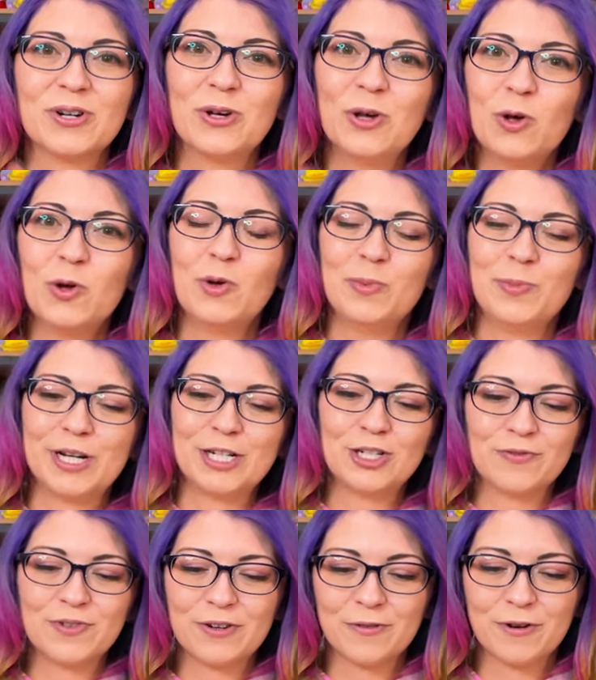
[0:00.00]
whole bunch
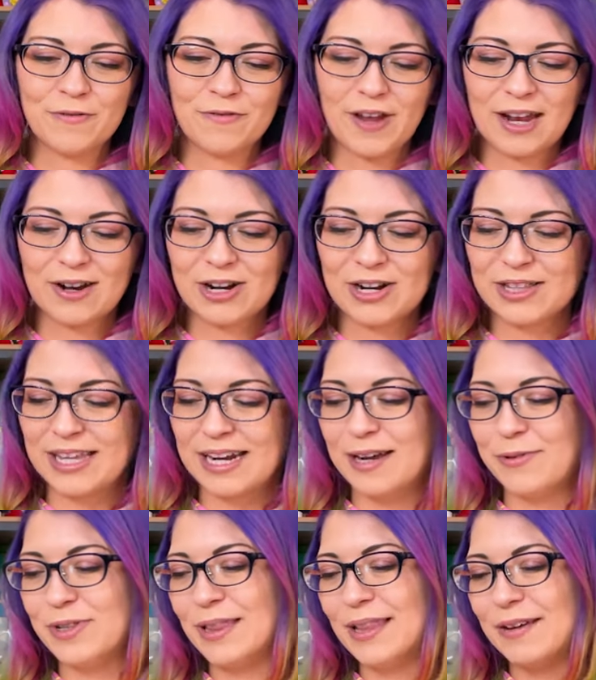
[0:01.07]
of different fan art that I
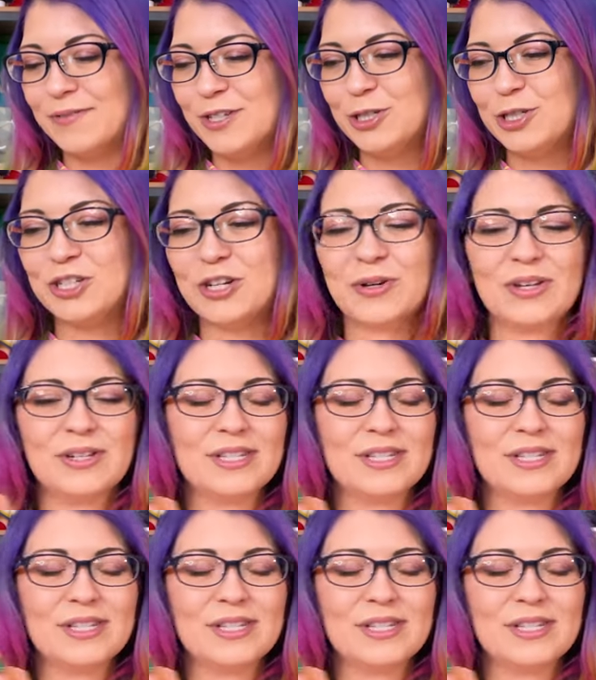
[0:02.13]
would love to show you